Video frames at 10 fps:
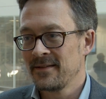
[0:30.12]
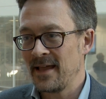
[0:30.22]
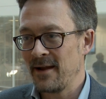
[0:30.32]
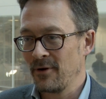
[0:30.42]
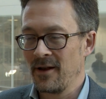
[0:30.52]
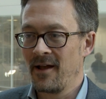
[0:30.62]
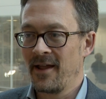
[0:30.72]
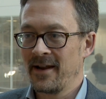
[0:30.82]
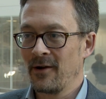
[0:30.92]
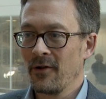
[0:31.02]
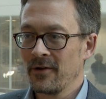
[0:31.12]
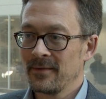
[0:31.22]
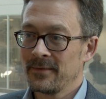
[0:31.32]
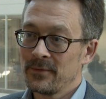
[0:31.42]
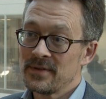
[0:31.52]
they're relying
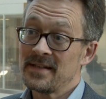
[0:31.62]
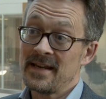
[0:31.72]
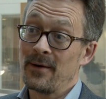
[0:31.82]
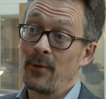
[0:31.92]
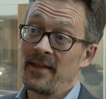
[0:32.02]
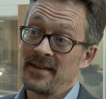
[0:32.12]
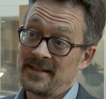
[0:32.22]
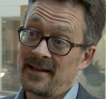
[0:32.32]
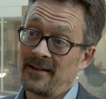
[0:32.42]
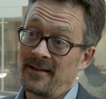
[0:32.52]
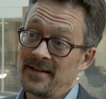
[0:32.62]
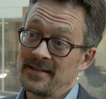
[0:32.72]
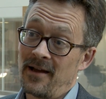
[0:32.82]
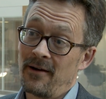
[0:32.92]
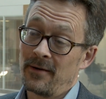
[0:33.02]
on seeing where the
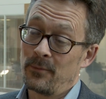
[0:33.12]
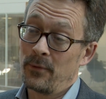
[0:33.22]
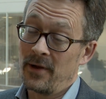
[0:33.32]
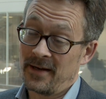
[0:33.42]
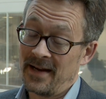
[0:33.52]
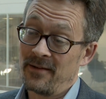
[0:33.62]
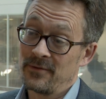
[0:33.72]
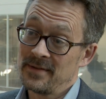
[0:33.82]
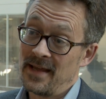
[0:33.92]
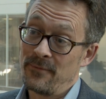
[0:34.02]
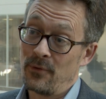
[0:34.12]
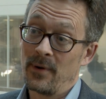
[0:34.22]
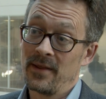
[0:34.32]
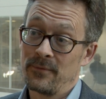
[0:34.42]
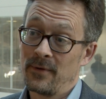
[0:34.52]
satellites are and working out therefore
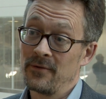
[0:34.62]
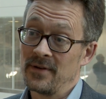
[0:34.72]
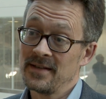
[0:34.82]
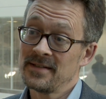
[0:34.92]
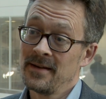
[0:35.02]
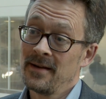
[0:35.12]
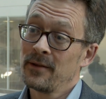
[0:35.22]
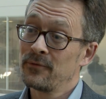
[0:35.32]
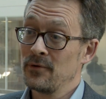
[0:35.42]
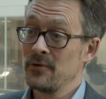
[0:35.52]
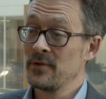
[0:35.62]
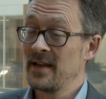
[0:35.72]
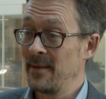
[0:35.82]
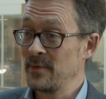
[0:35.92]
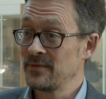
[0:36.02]
where the phone is through
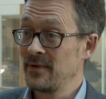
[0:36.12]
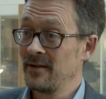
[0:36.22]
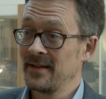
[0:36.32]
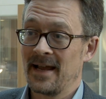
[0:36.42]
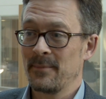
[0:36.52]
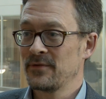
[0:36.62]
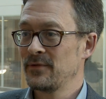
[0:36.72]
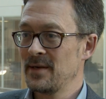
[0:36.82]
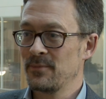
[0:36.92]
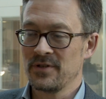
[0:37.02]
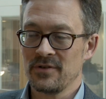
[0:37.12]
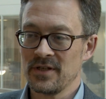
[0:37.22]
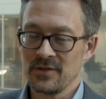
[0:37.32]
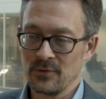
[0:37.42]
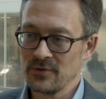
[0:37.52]
the atmosphere and the atmosphere
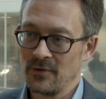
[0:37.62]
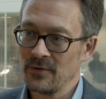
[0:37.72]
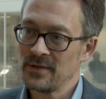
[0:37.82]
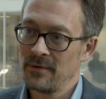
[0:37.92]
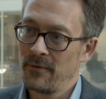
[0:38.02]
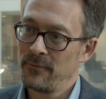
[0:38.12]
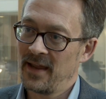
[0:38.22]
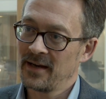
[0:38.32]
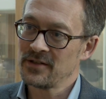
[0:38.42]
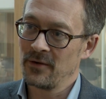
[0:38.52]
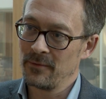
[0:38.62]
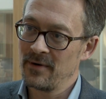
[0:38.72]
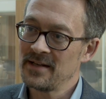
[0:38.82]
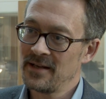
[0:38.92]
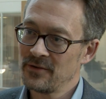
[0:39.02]
produces all sorts of effects on the
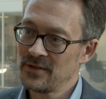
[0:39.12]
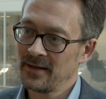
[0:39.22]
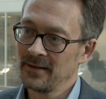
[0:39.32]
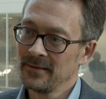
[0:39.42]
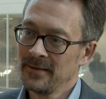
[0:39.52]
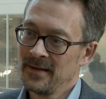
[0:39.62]
radio signal.